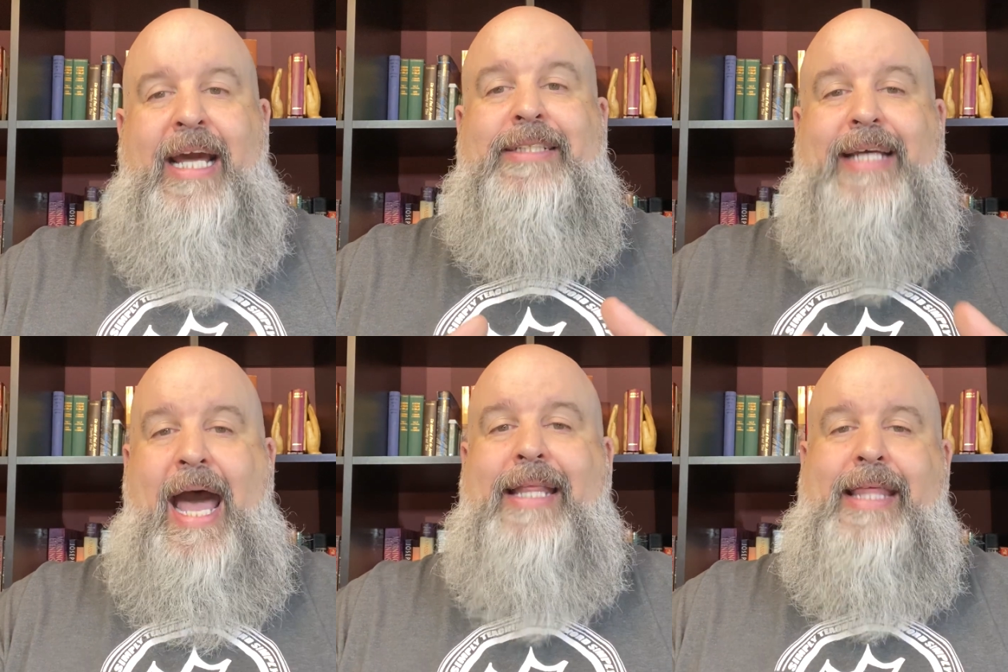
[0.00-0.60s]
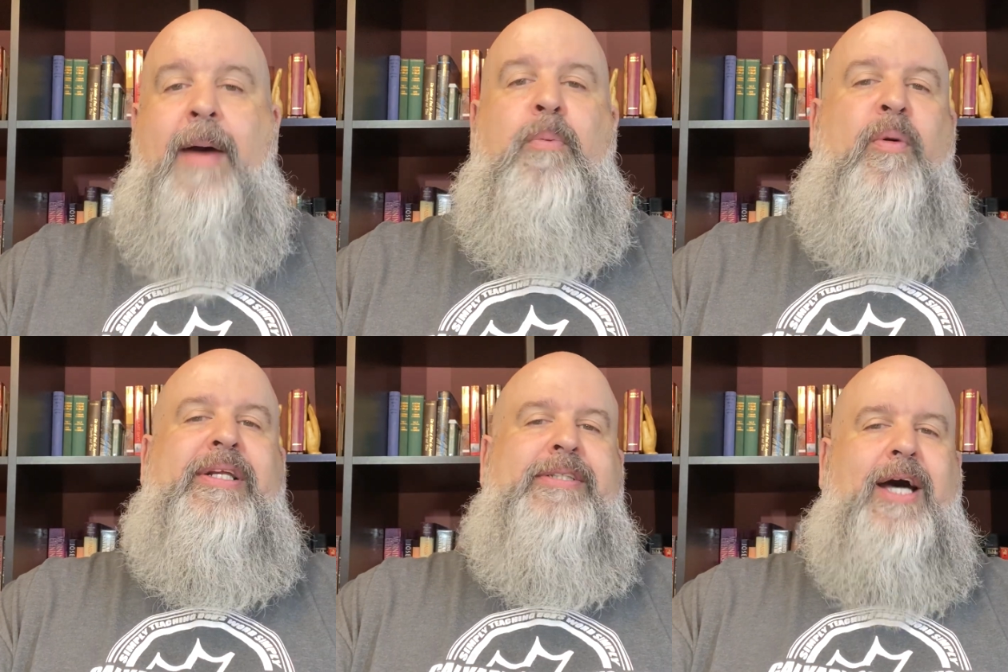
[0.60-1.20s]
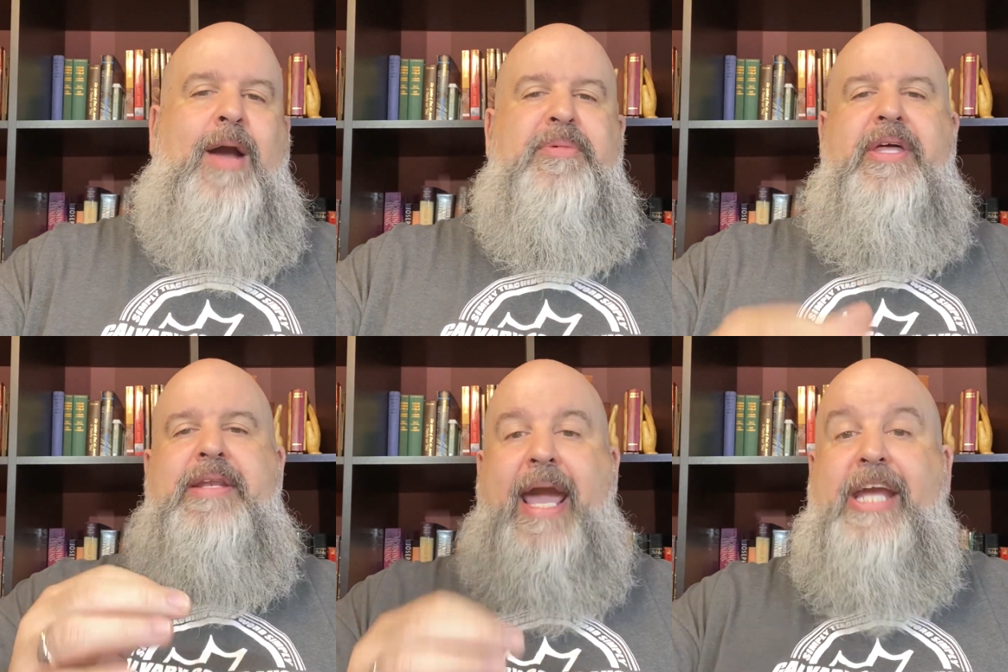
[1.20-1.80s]
it's at that point in time when the
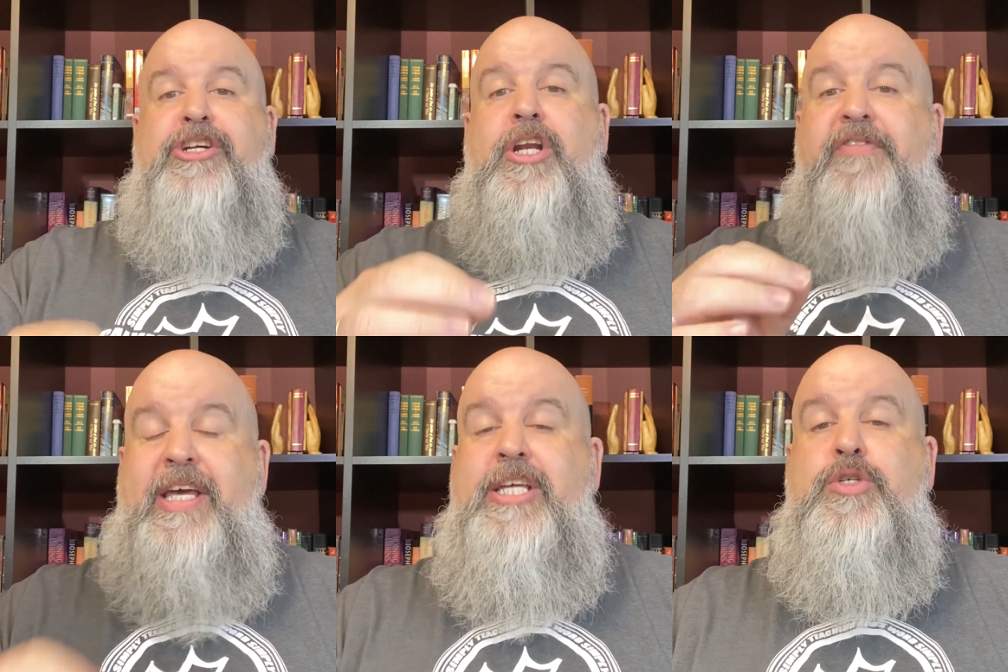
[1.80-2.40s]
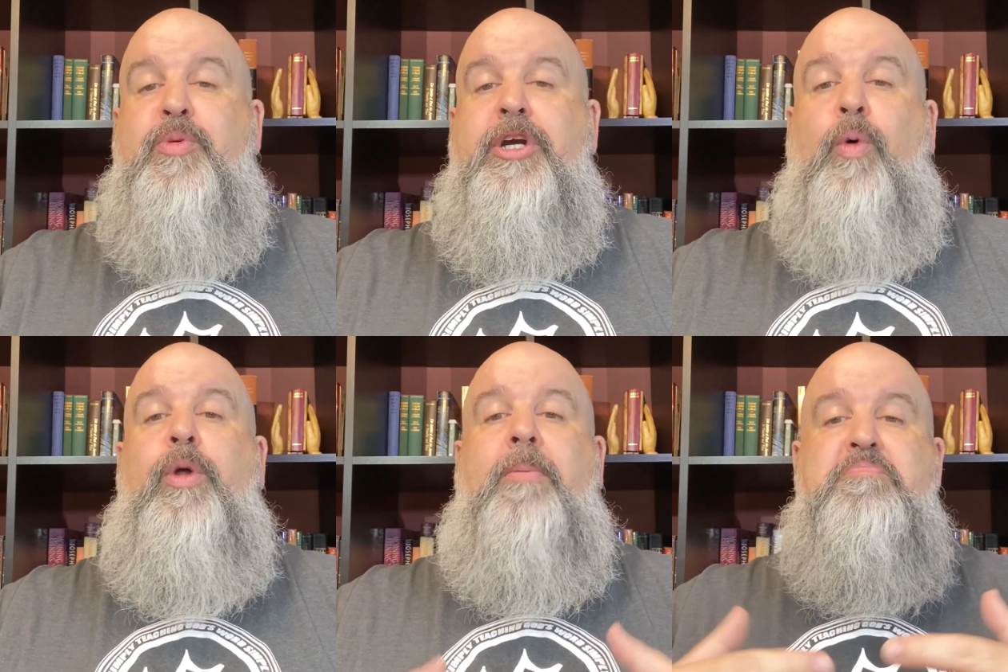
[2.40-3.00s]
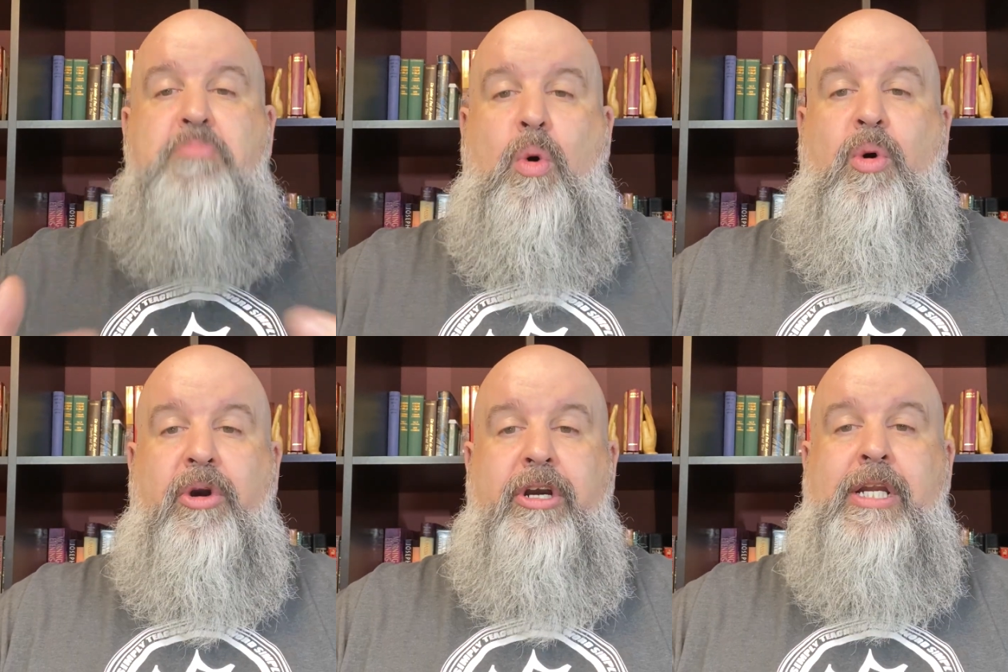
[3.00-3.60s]
nation of Israel will
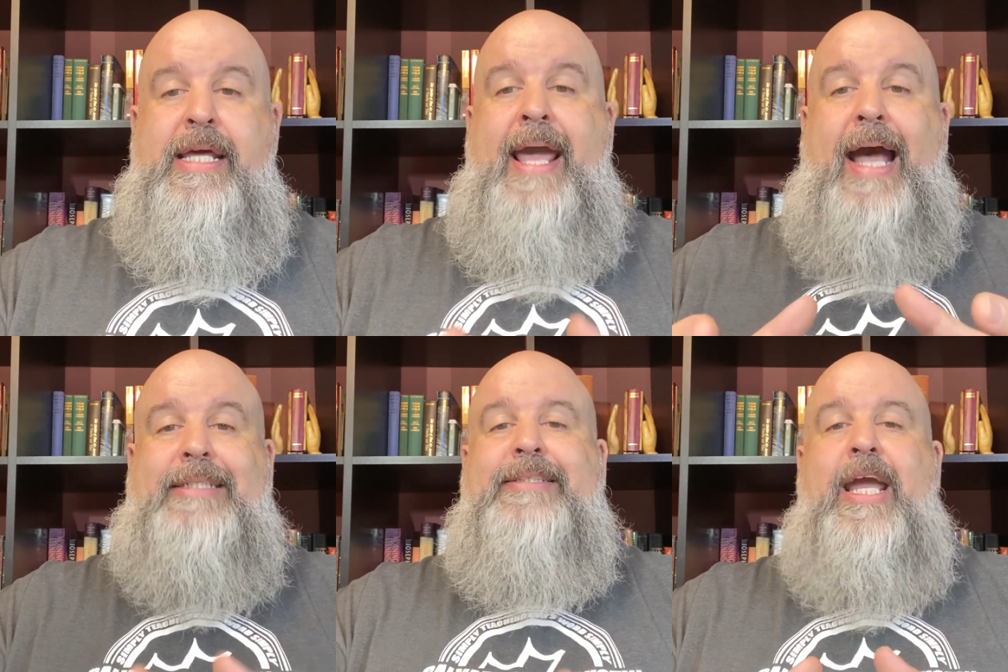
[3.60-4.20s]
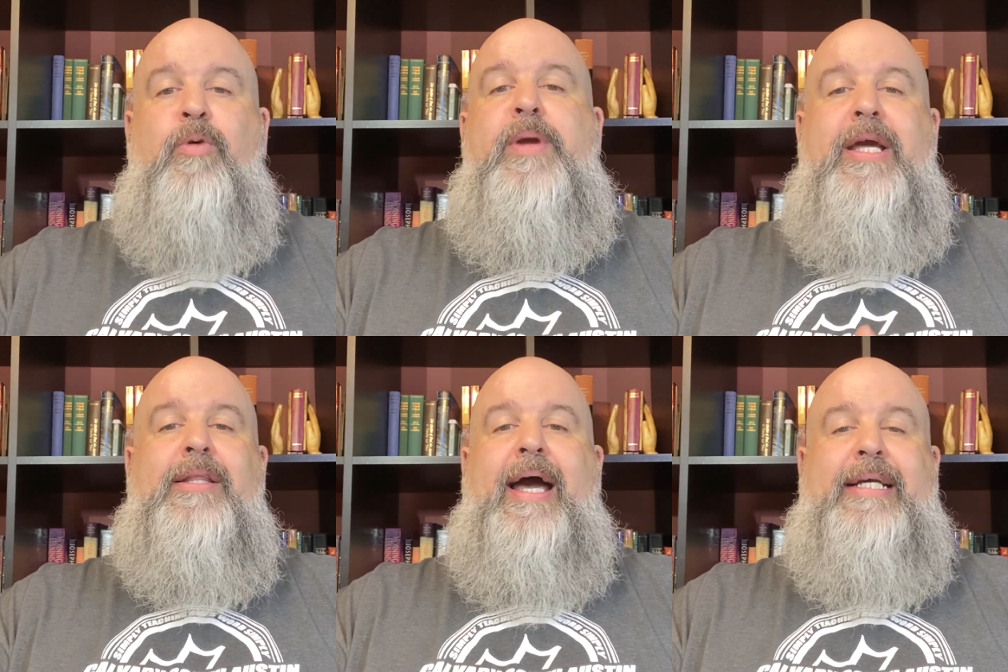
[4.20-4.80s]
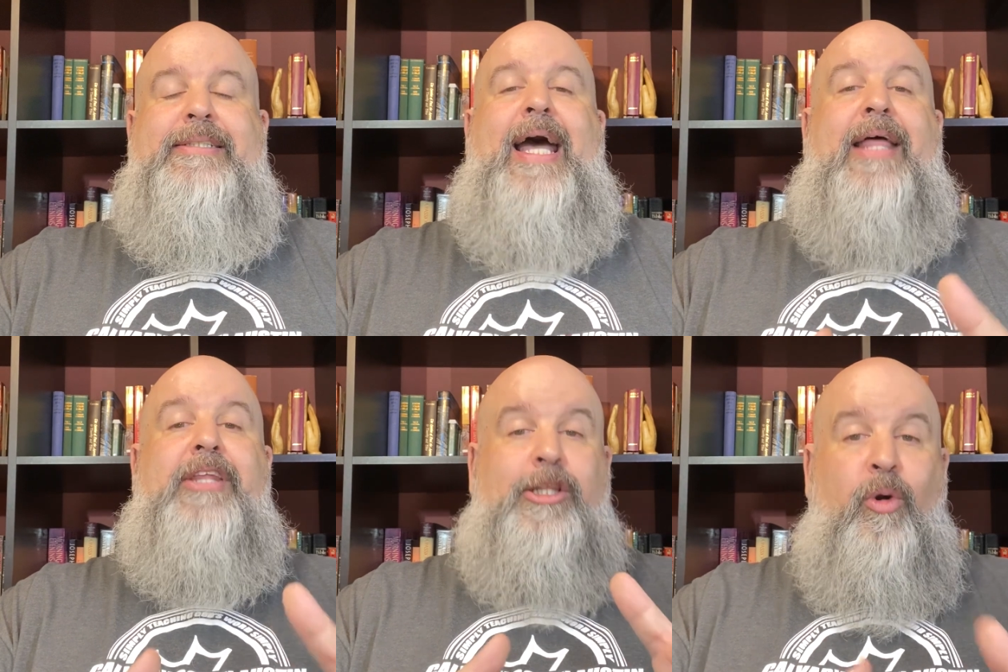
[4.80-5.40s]
mourn as they realize
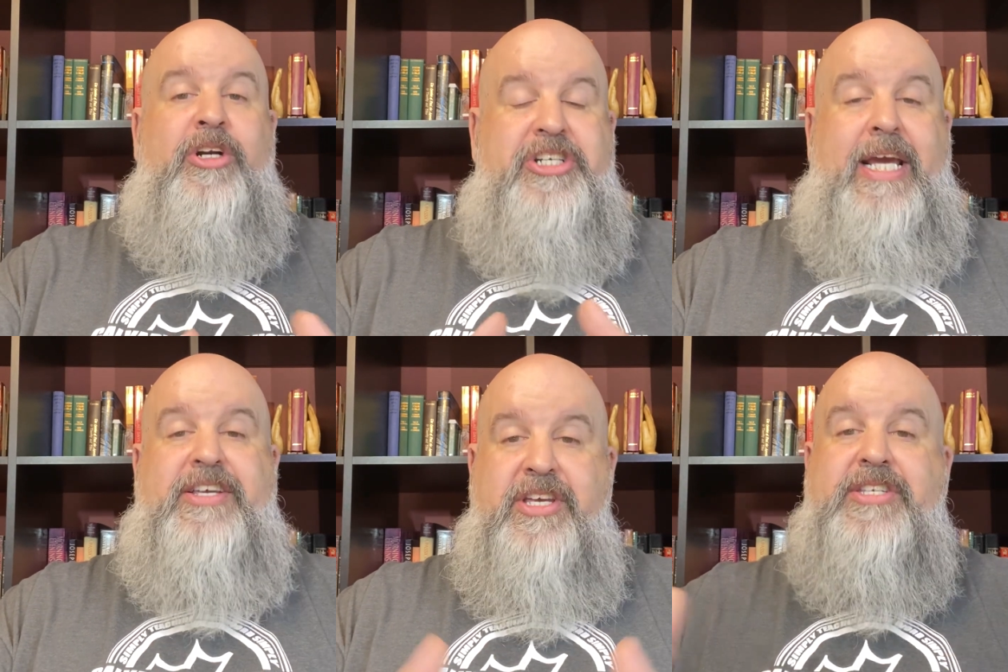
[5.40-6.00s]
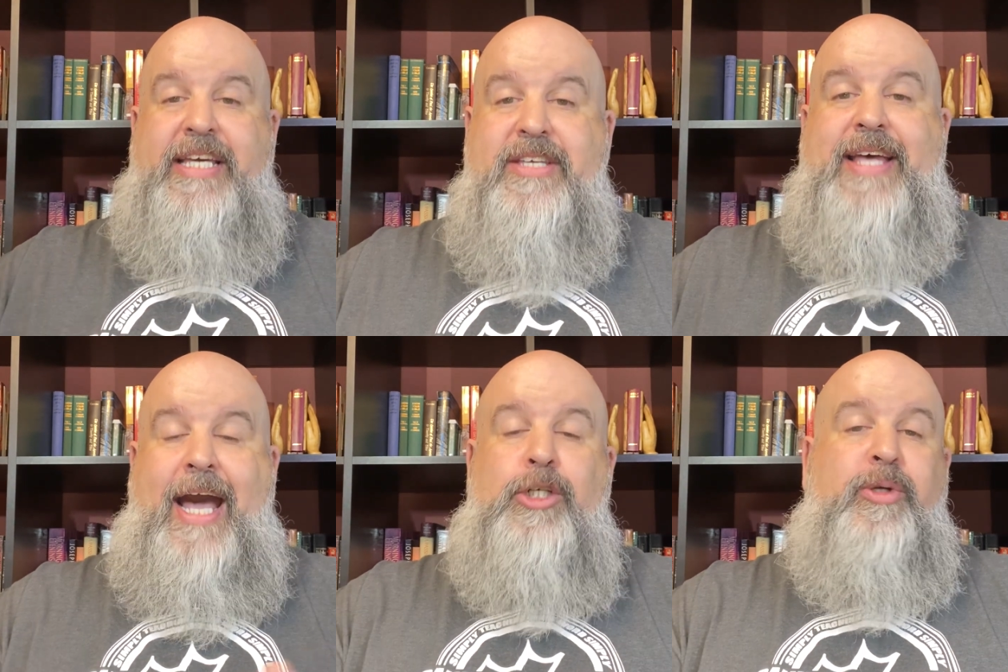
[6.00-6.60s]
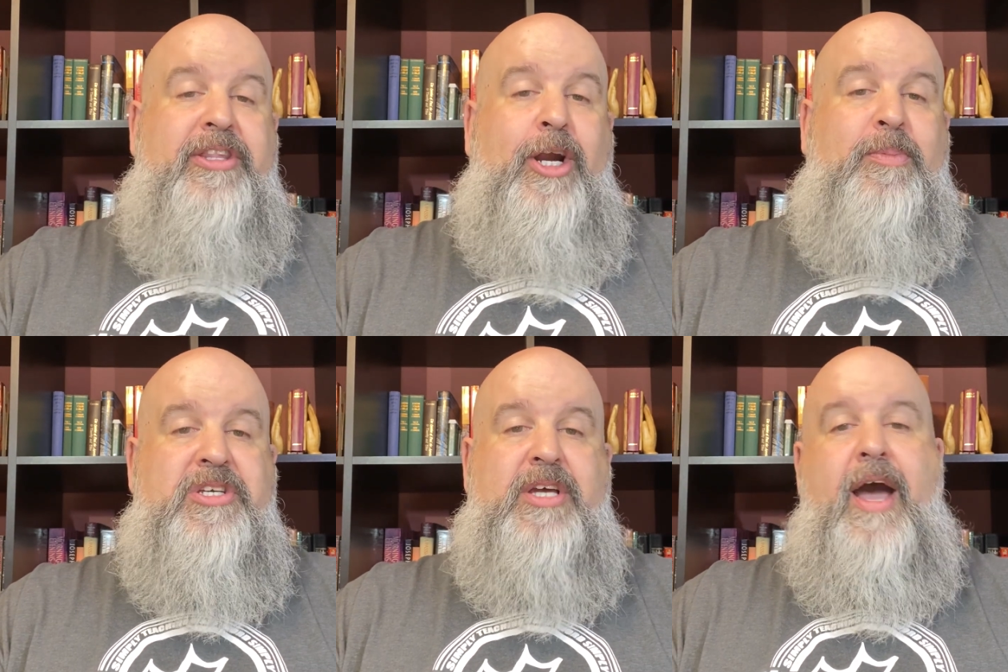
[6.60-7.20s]
that the Lord Jesus is actually their
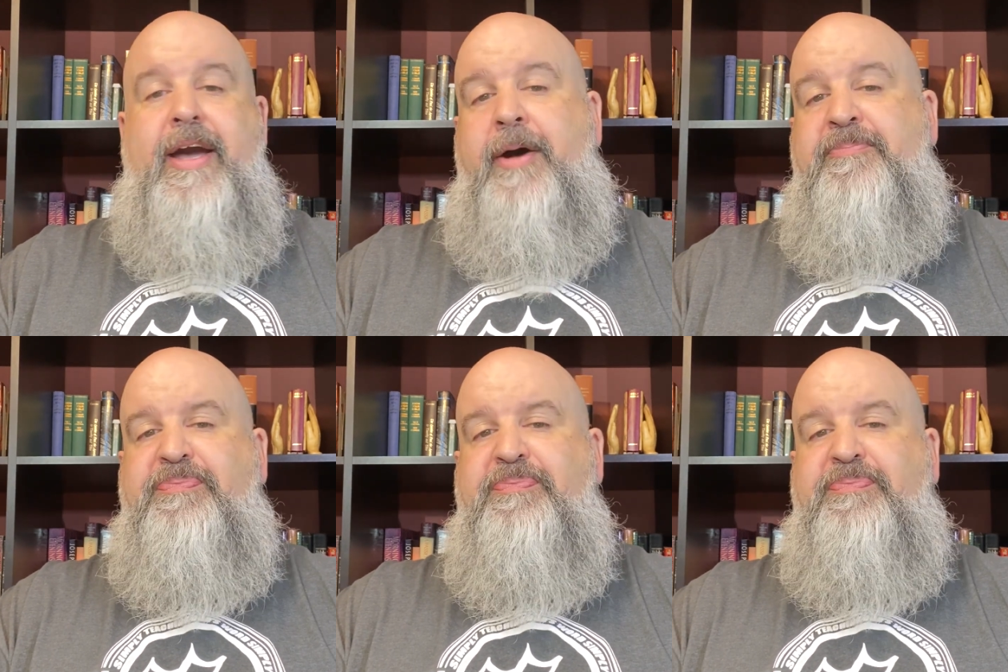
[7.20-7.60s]
Messiah.